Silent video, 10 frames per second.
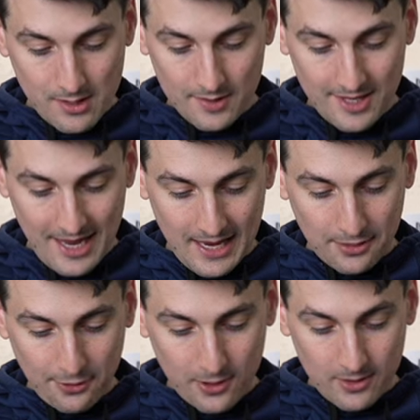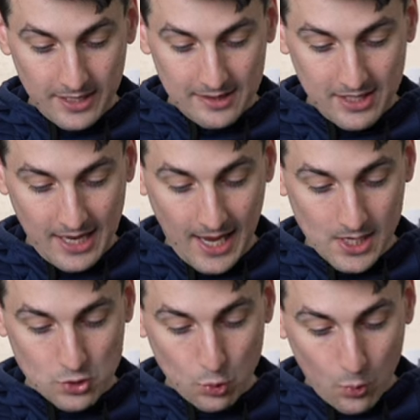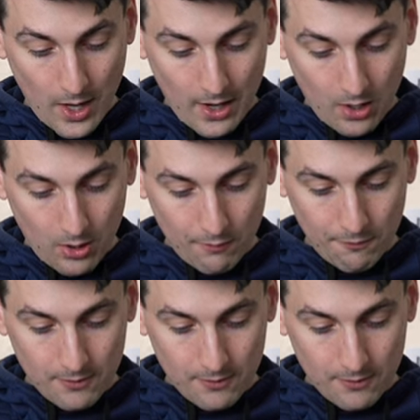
the A30, the A12,